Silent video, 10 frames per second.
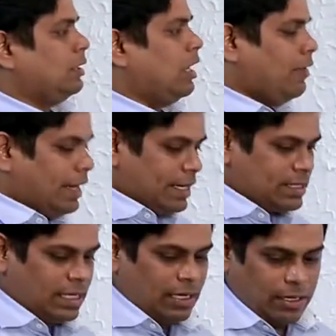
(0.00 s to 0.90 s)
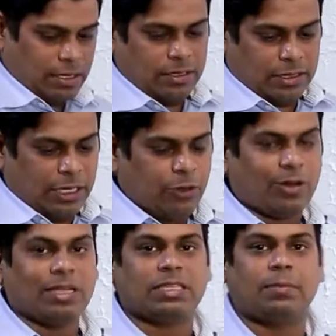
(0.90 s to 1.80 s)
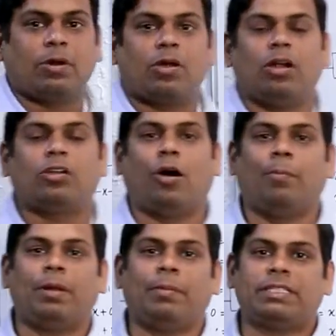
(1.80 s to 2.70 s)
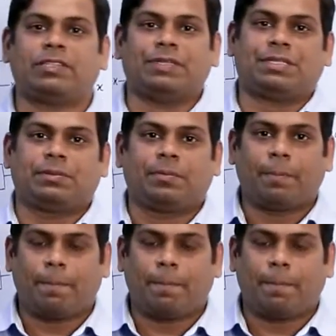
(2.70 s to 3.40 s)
Now let us see the new concept called complement switch.